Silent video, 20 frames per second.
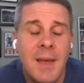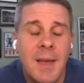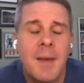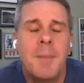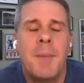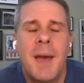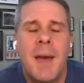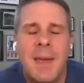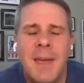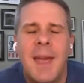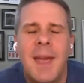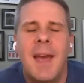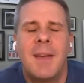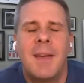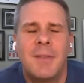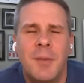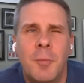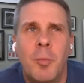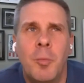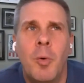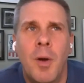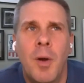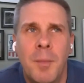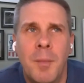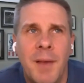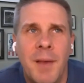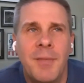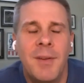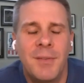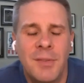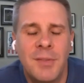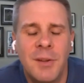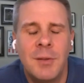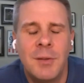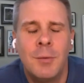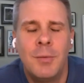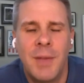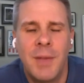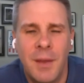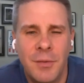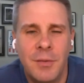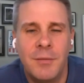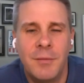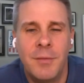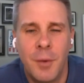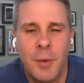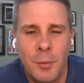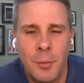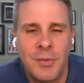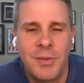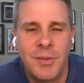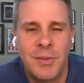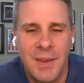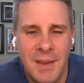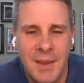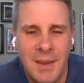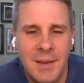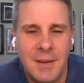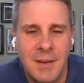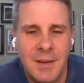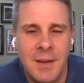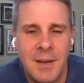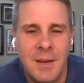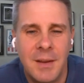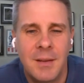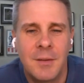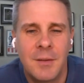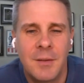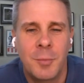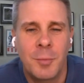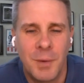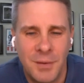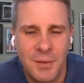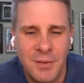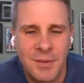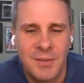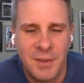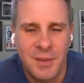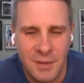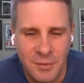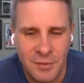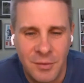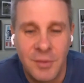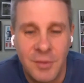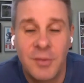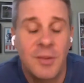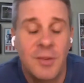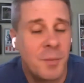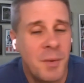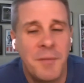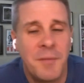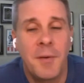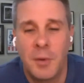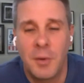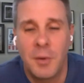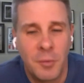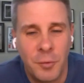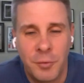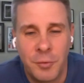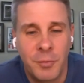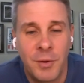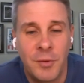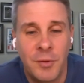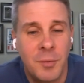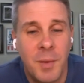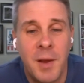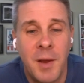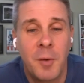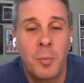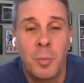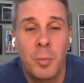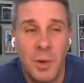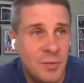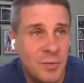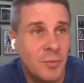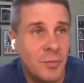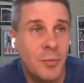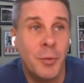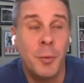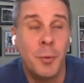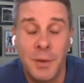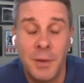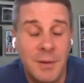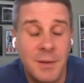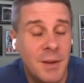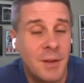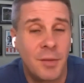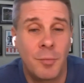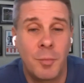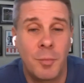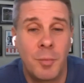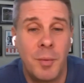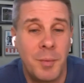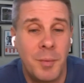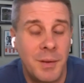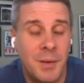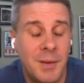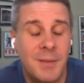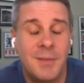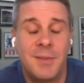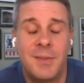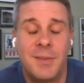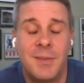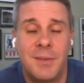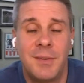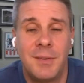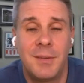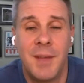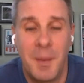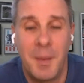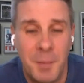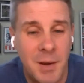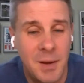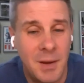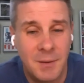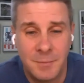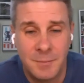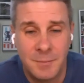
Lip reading: Maggie Hassan won by less than 2,000 votes in 2016. So this is going to be a very close race, no matter which lunatic the Republicans nominate.